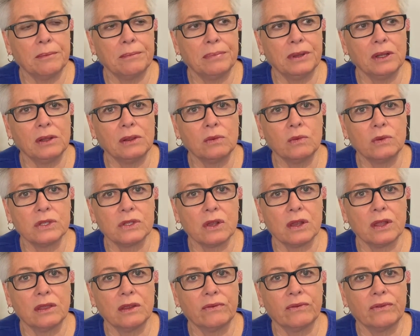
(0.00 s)
Bill was
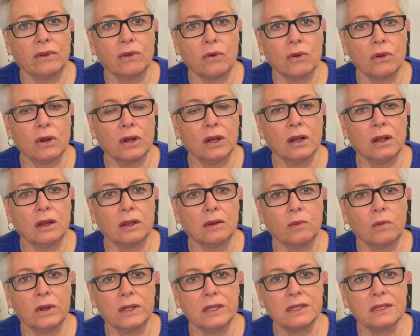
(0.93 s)
on the floor
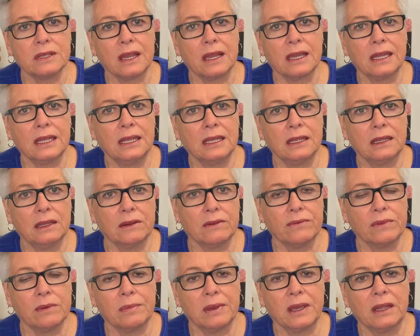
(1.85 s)
on one side
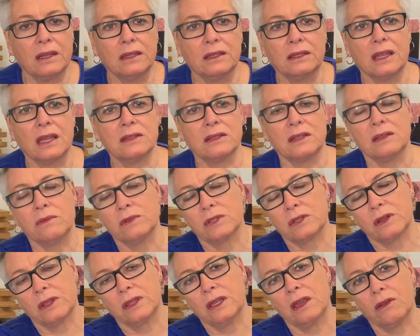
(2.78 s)
of the bed, and Leslie was
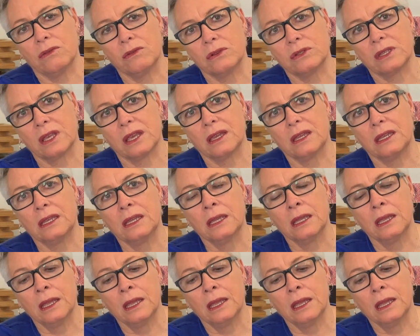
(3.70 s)
on the other side.